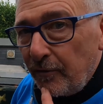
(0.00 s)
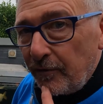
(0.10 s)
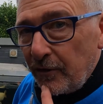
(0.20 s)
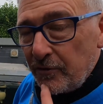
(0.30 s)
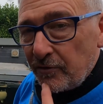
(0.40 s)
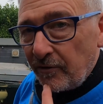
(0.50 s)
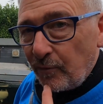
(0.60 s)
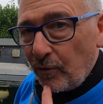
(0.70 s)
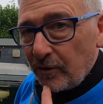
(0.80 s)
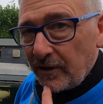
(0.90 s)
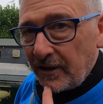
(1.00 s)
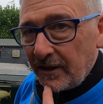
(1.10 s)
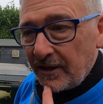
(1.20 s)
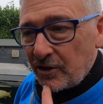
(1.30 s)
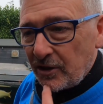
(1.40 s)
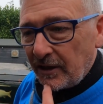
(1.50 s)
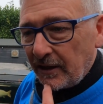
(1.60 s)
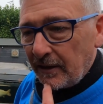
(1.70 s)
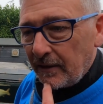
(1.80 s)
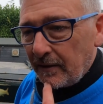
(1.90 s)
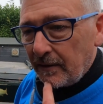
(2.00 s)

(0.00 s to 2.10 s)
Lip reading: future of water conditioning.